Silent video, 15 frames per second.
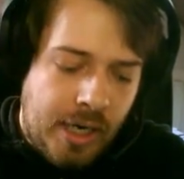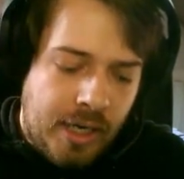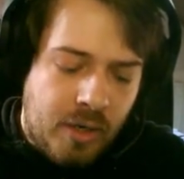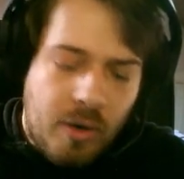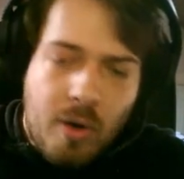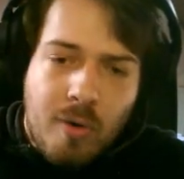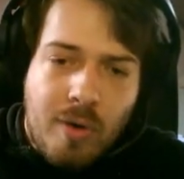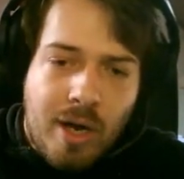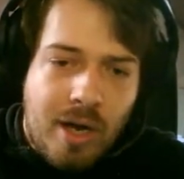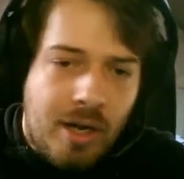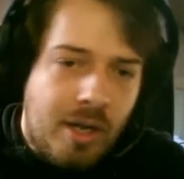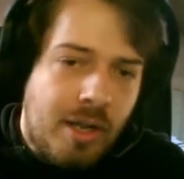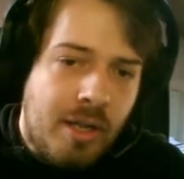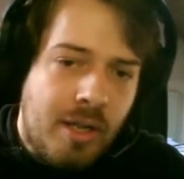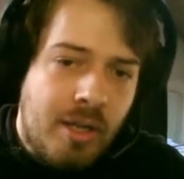don't
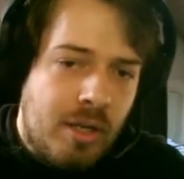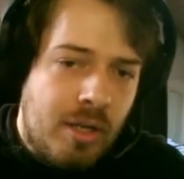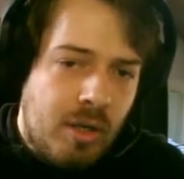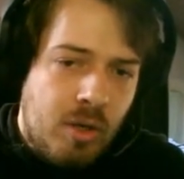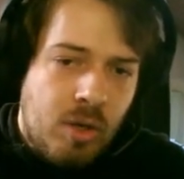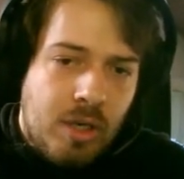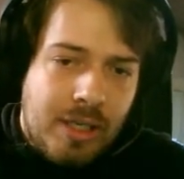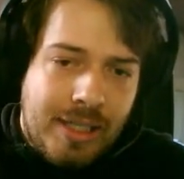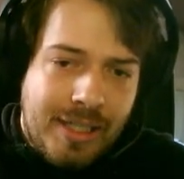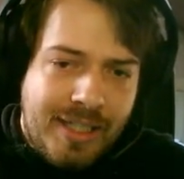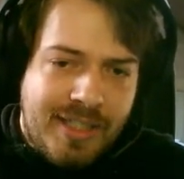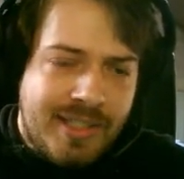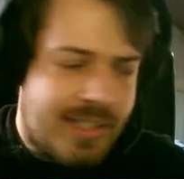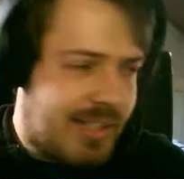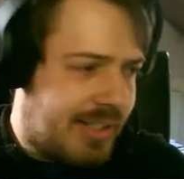know,
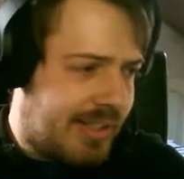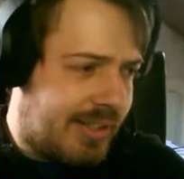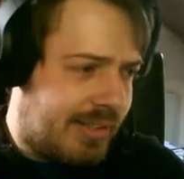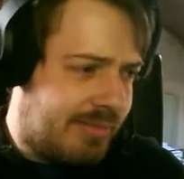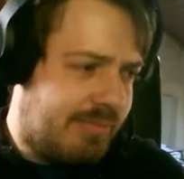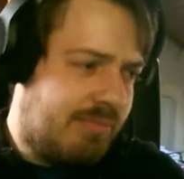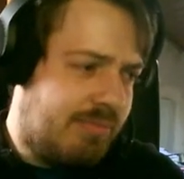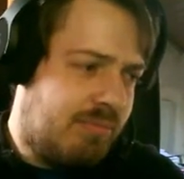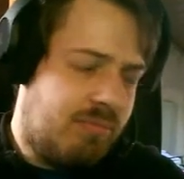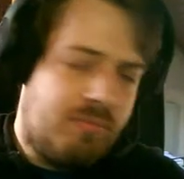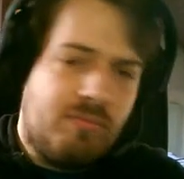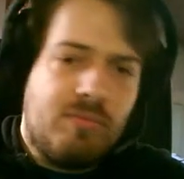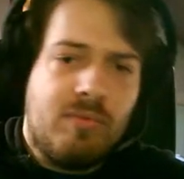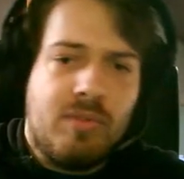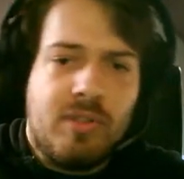list
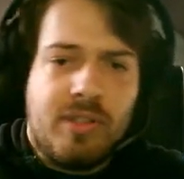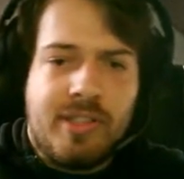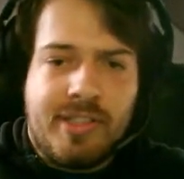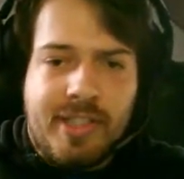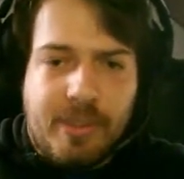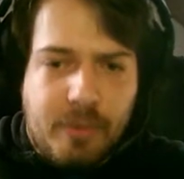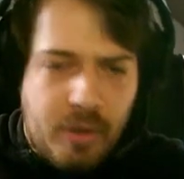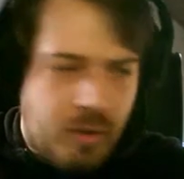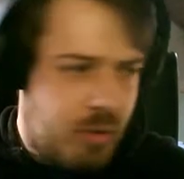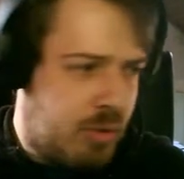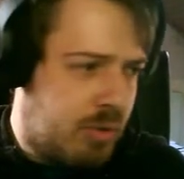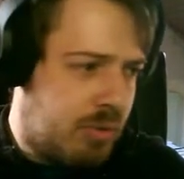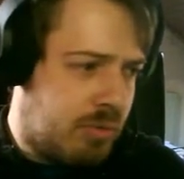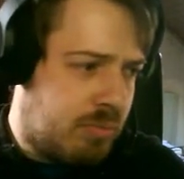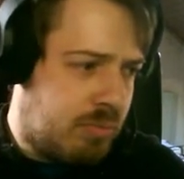
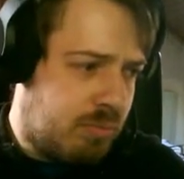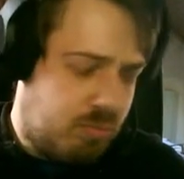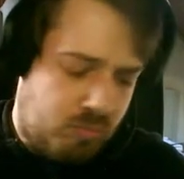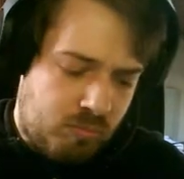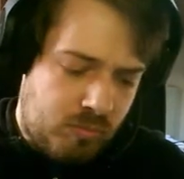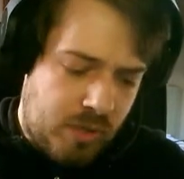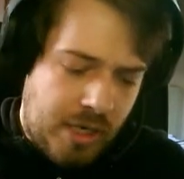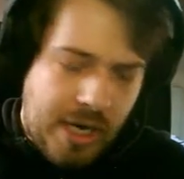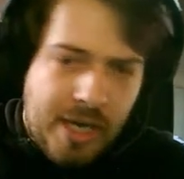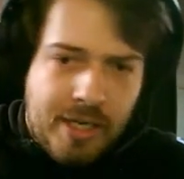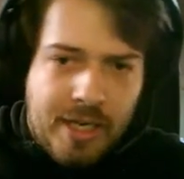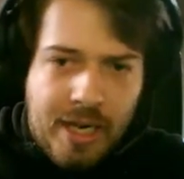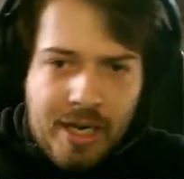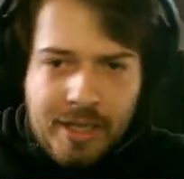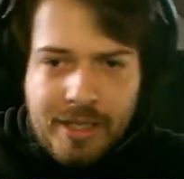0 and
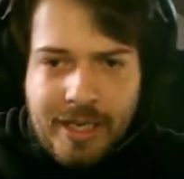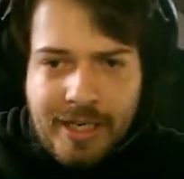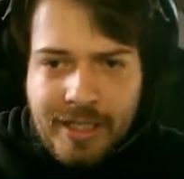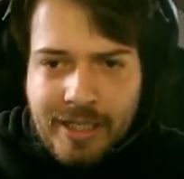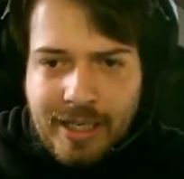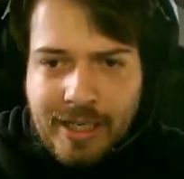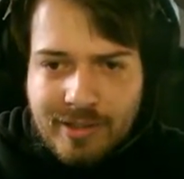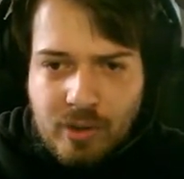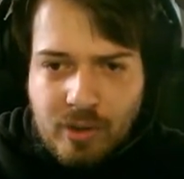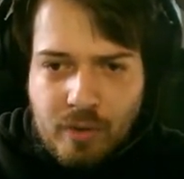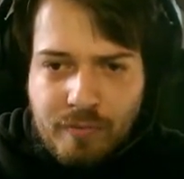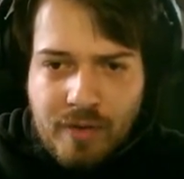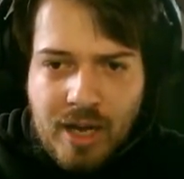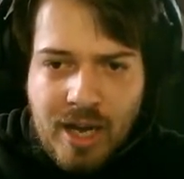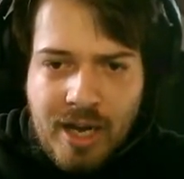then the index
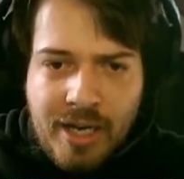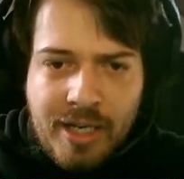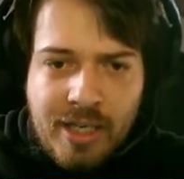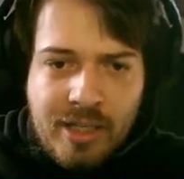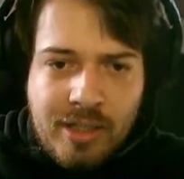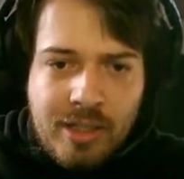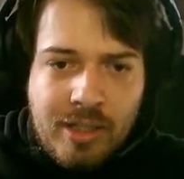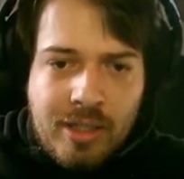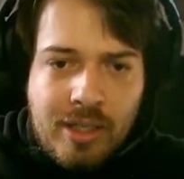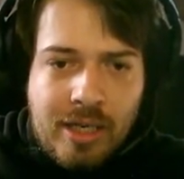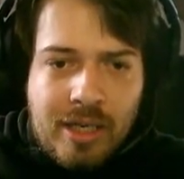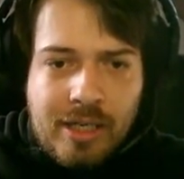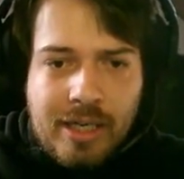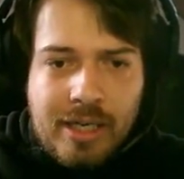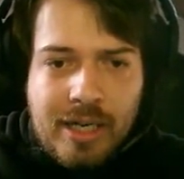of I,
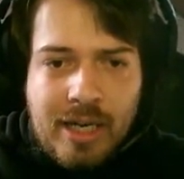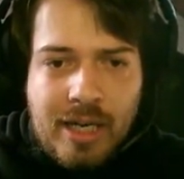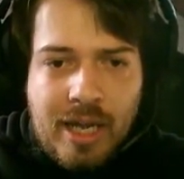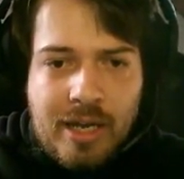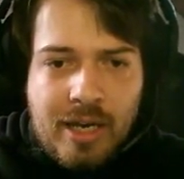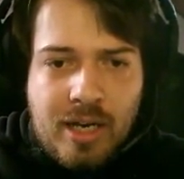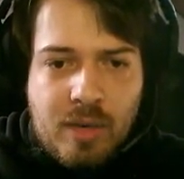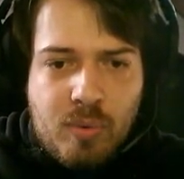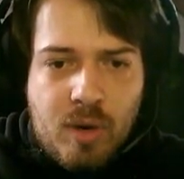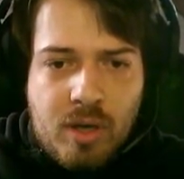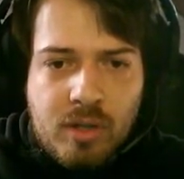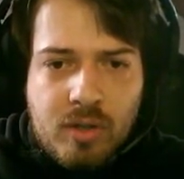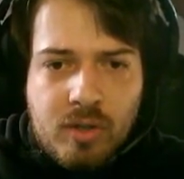and then another one,